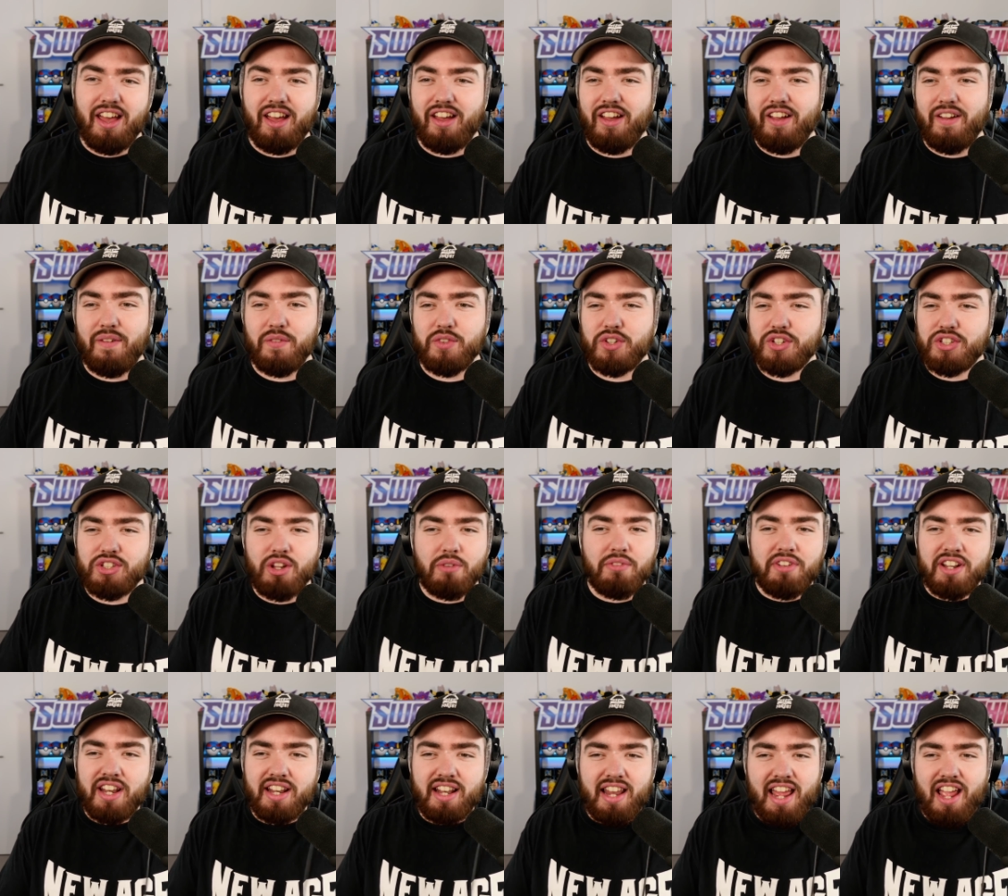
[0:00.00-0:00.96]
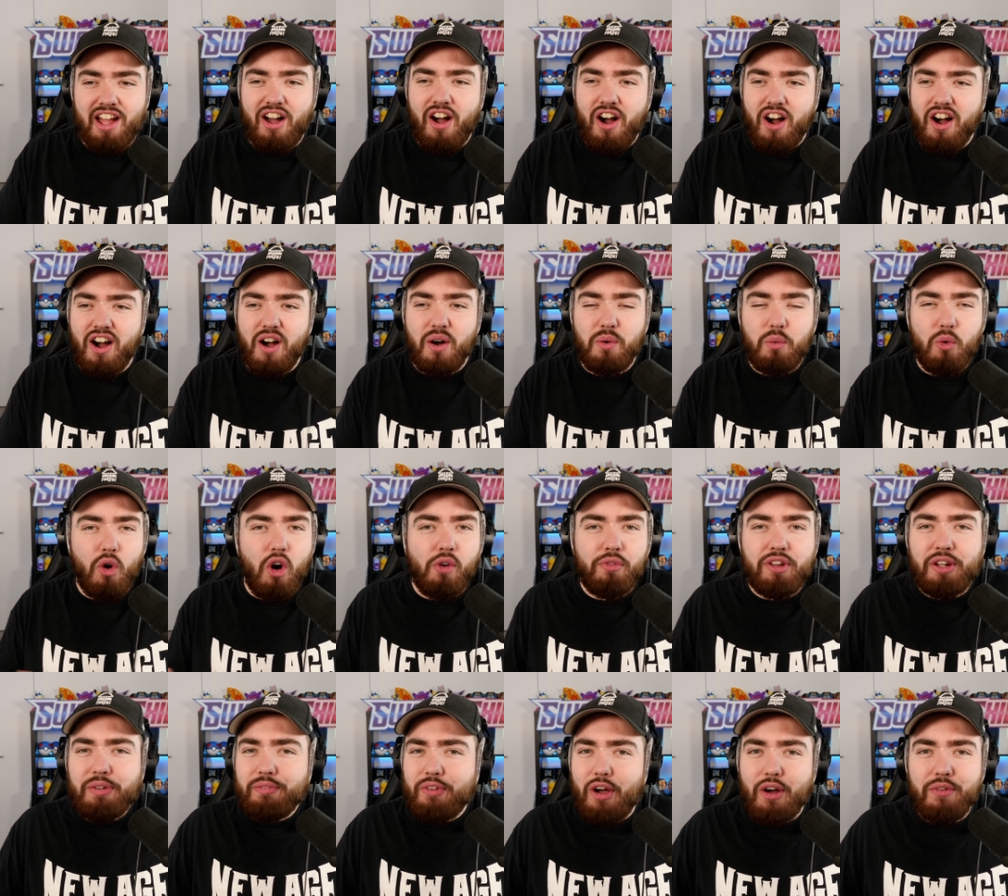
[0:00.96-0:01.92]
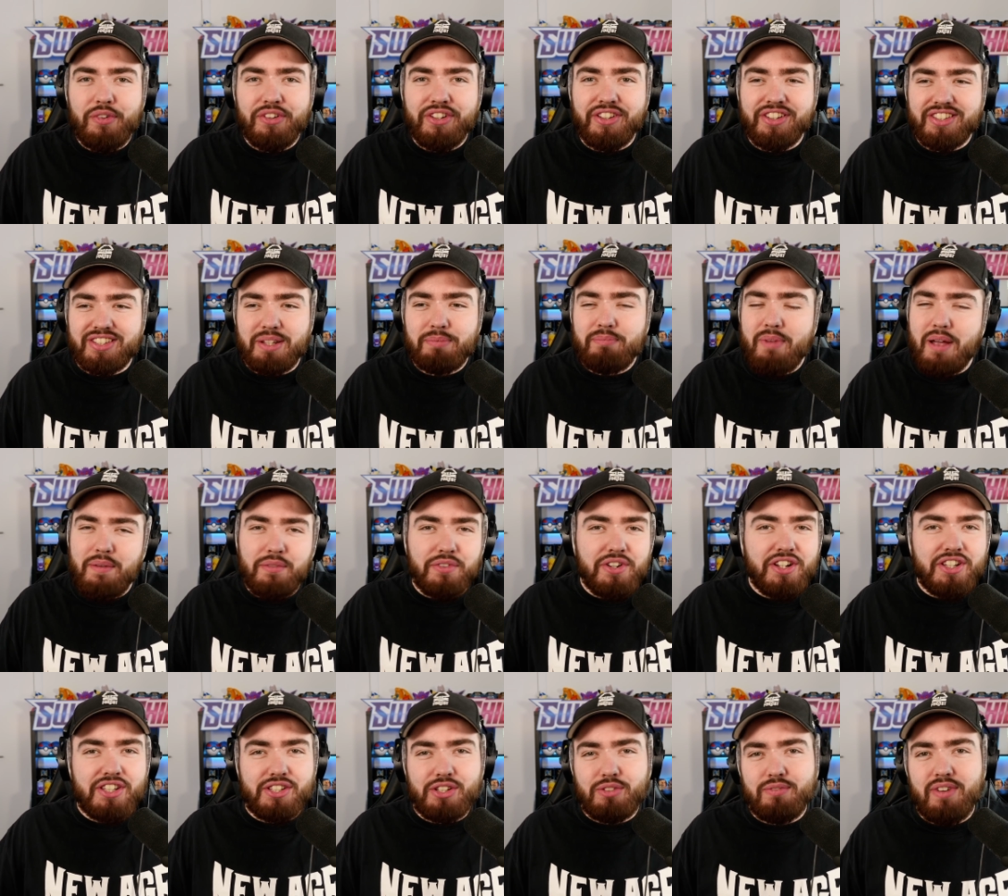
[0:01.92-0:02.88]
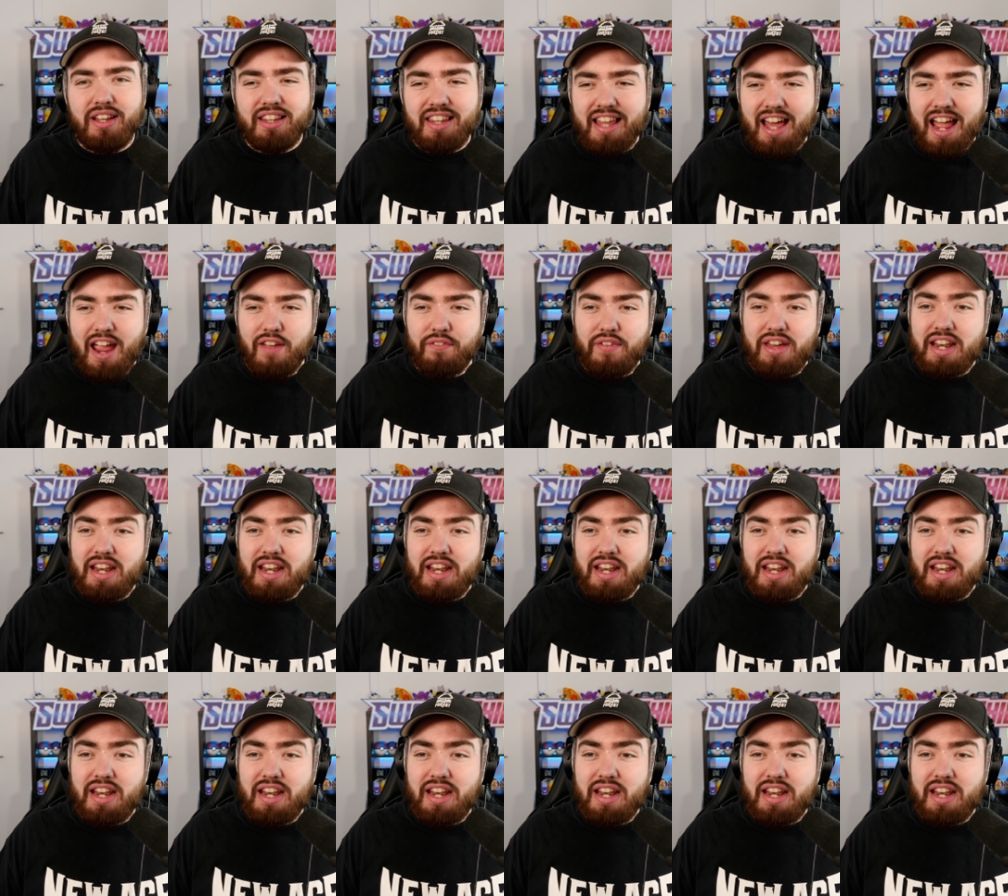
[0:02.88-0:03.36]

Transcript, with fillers: Um, just so many like heartwarming moments and memories through my life.